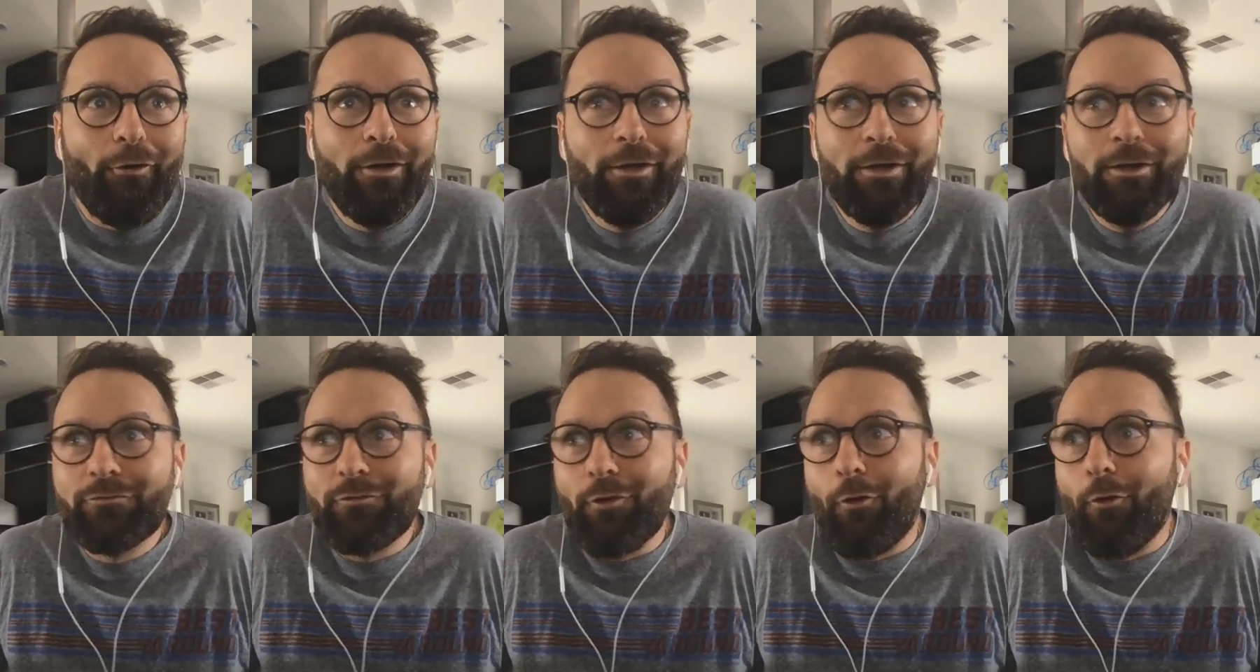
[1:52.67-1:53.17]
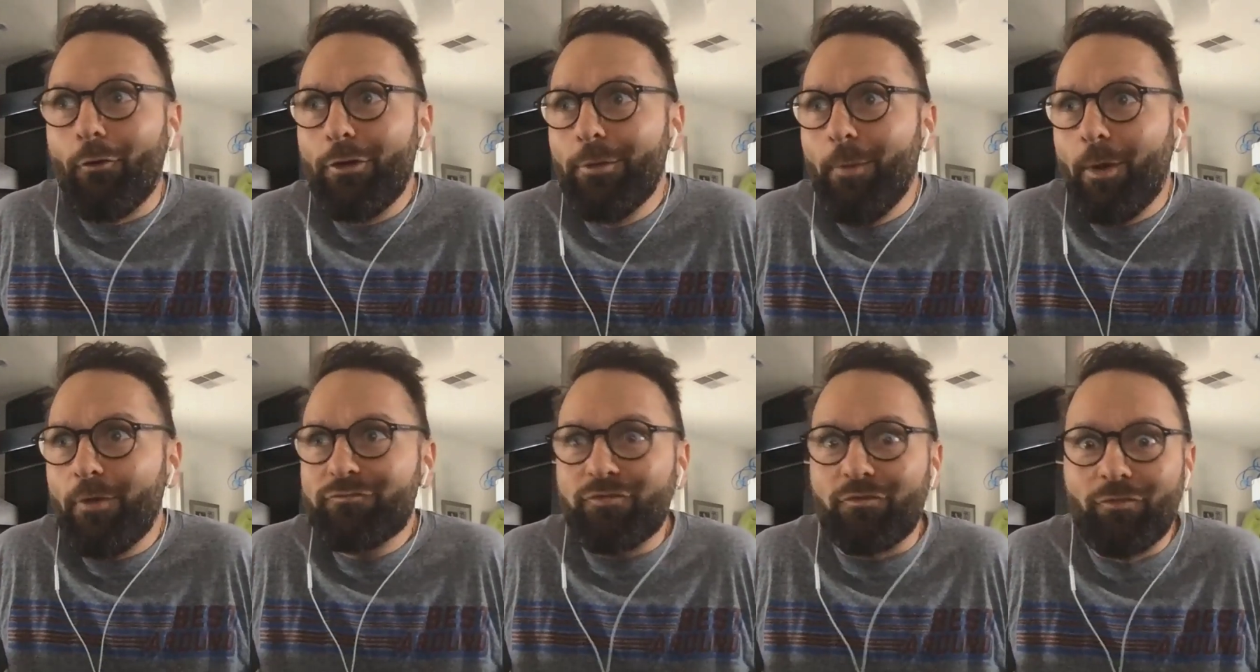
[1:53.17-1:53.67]
So he
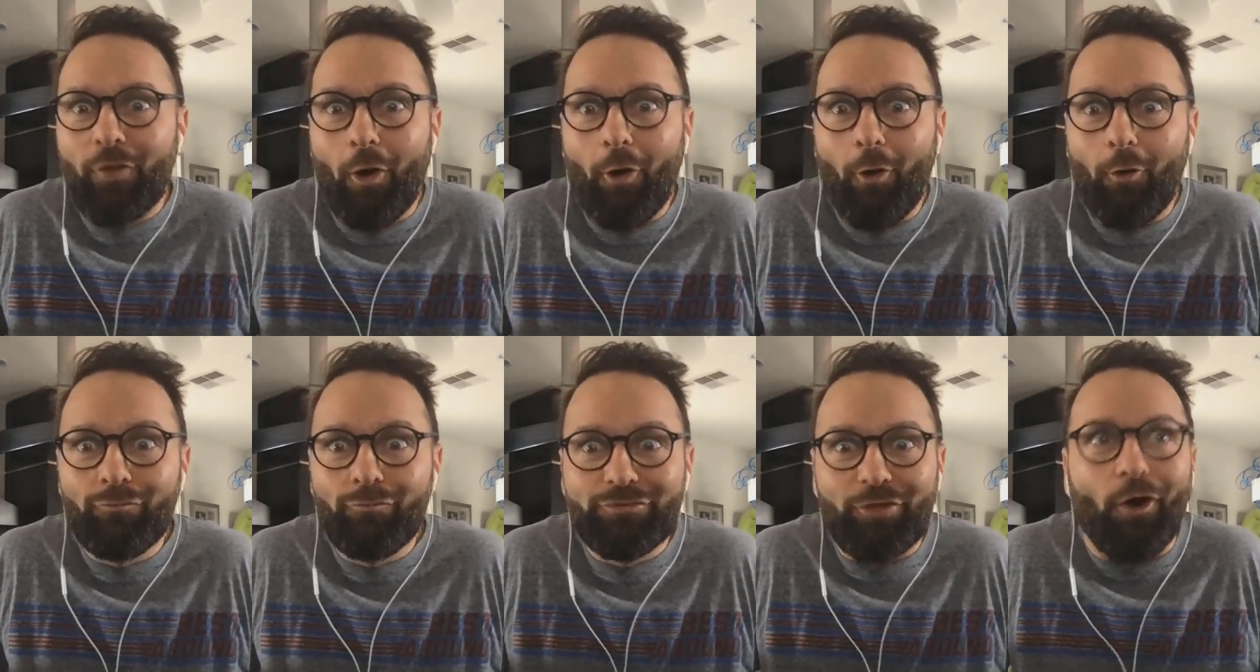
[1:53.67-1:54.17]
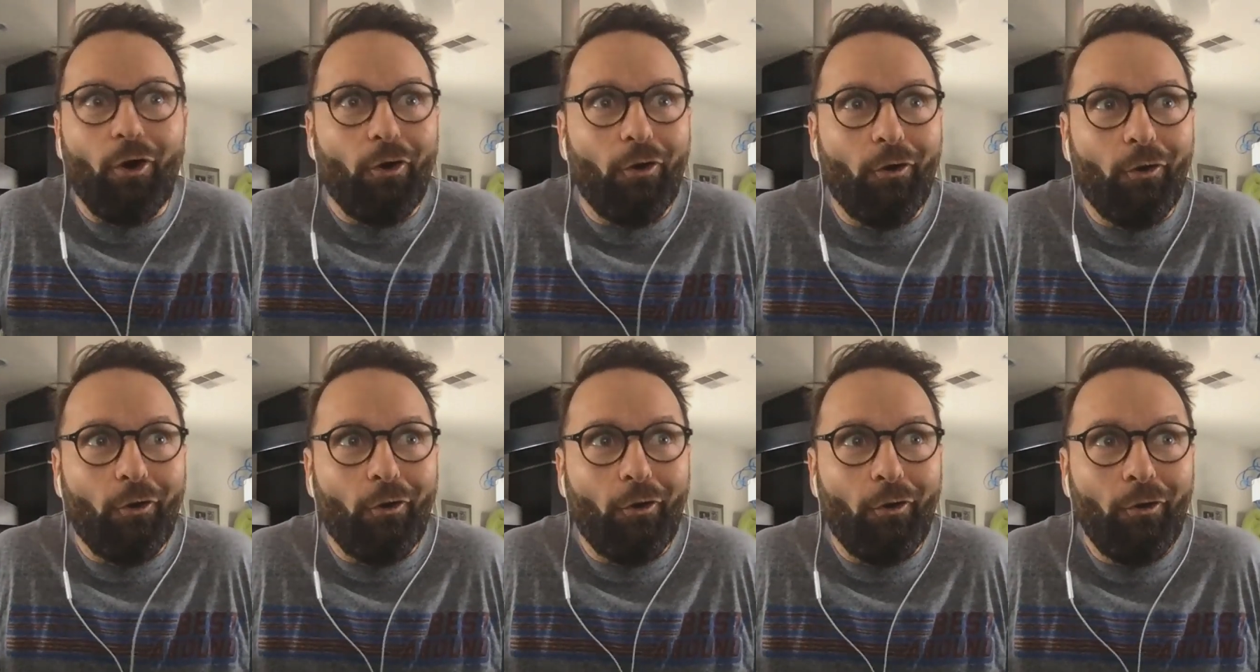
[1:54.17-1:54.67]
must have known,
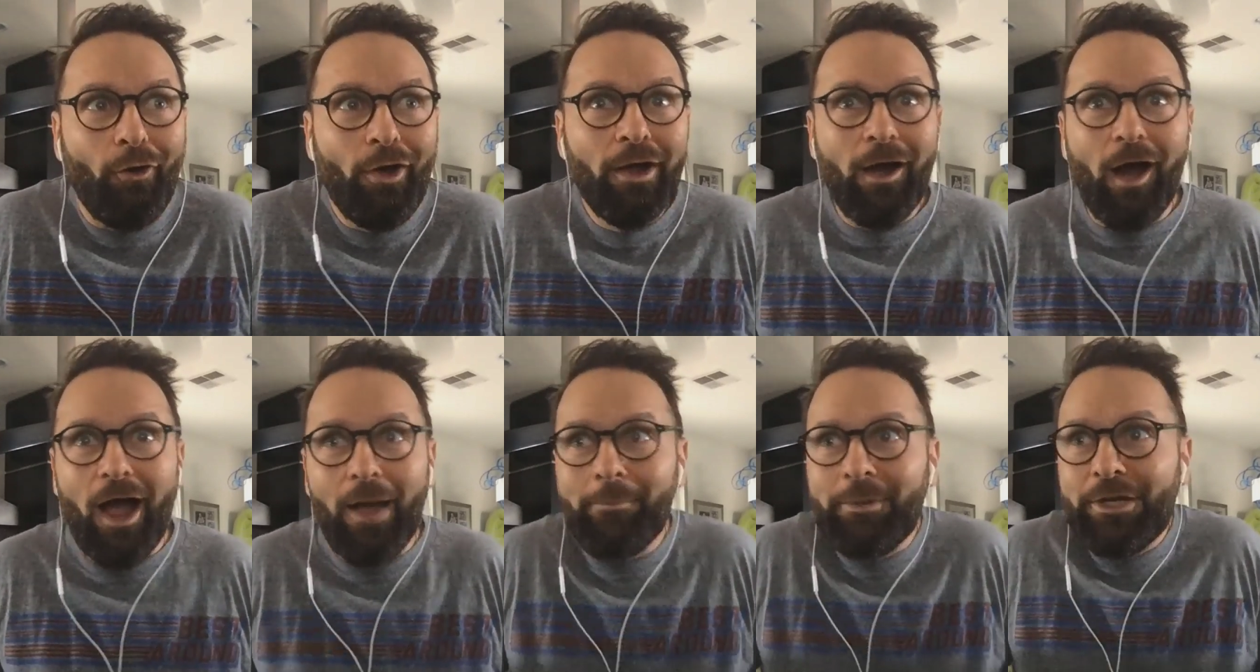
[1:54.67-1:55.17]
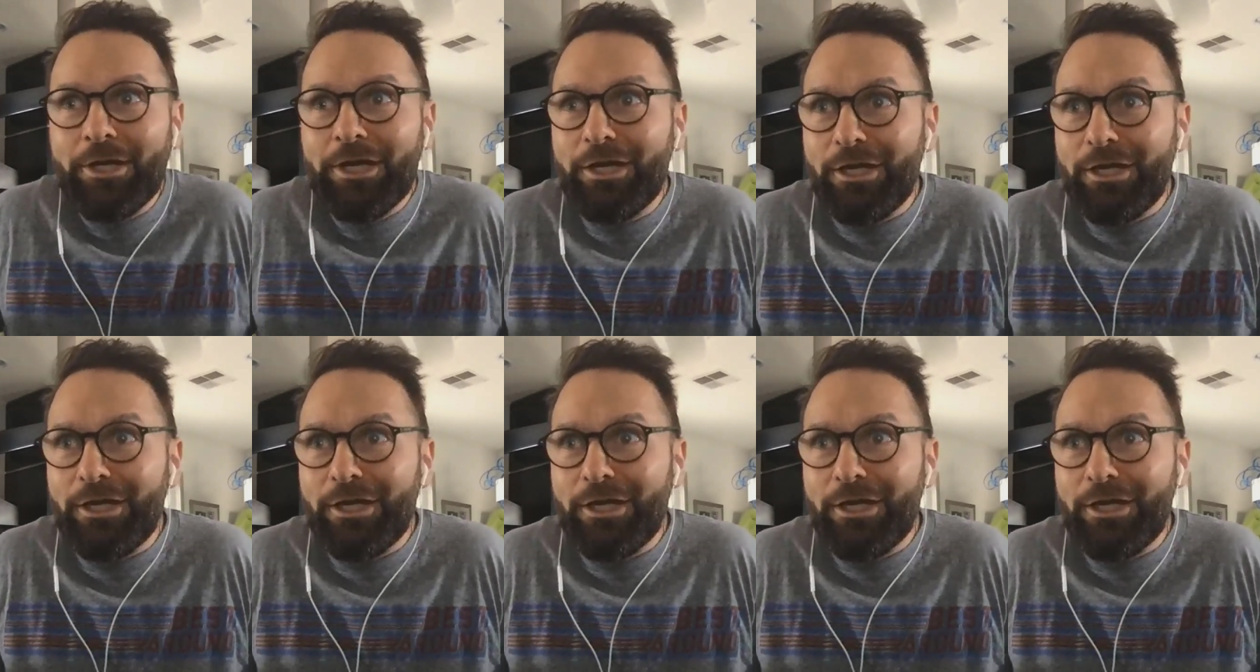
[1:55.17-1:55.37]
duh. I'm an idiot,